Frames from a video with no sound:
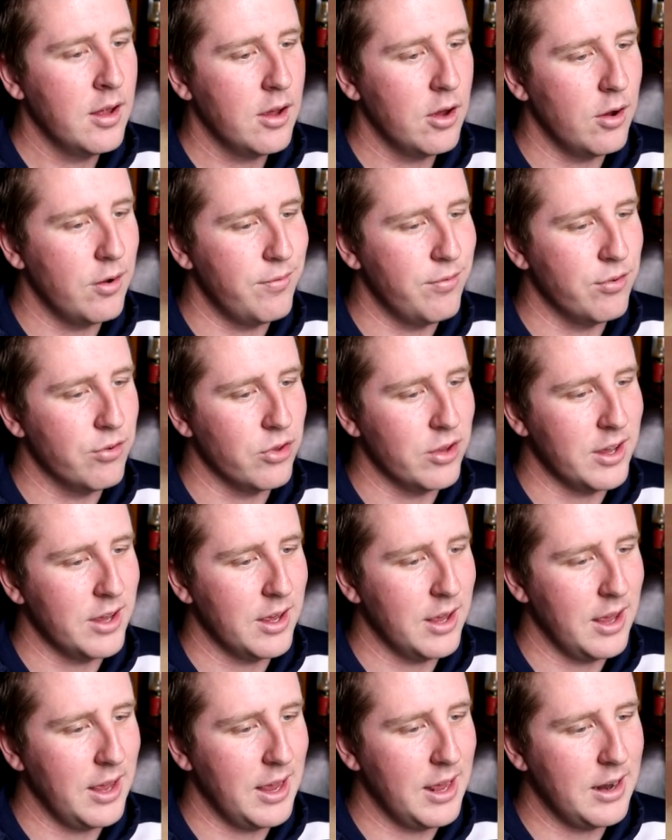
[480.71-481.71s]
Hopefully.
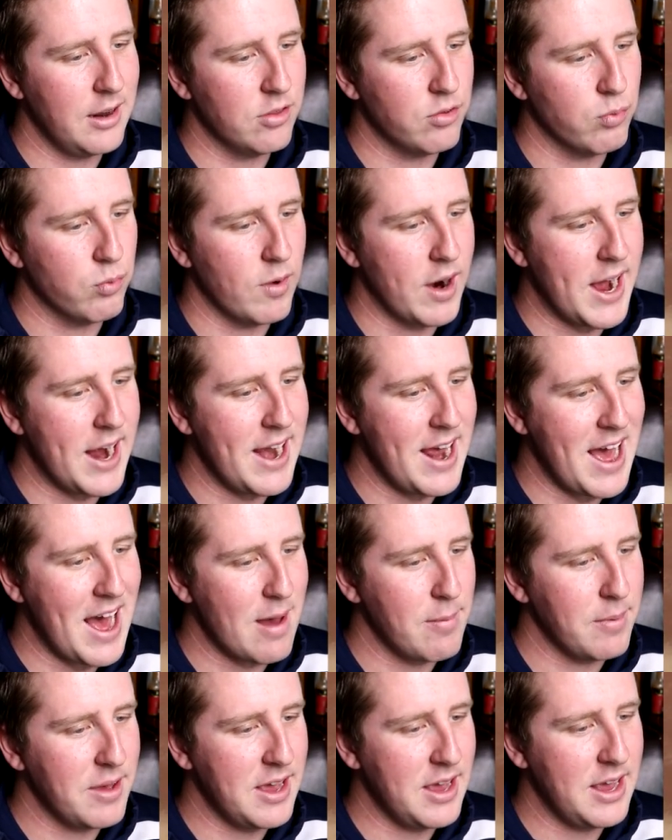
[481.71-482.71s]
And it's right
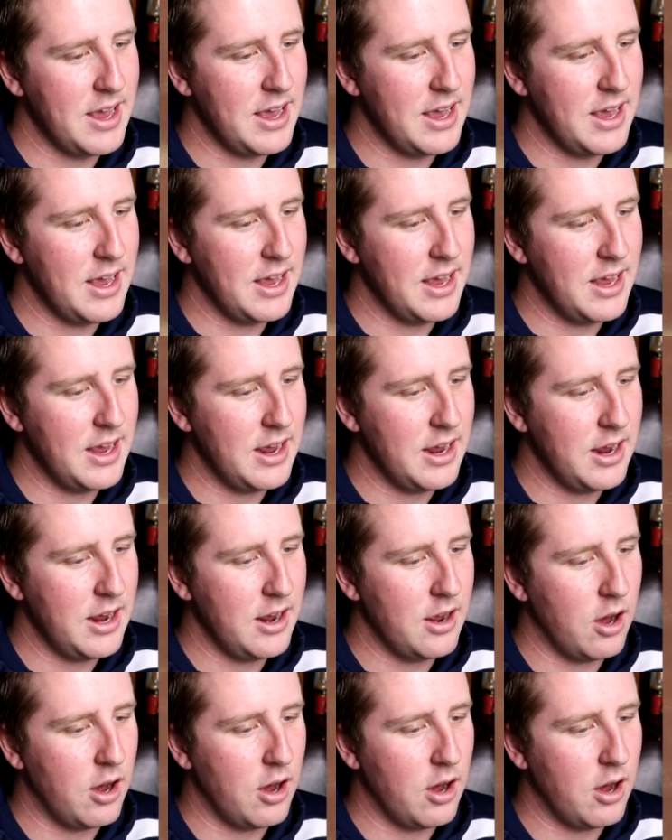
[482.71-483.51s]
at me.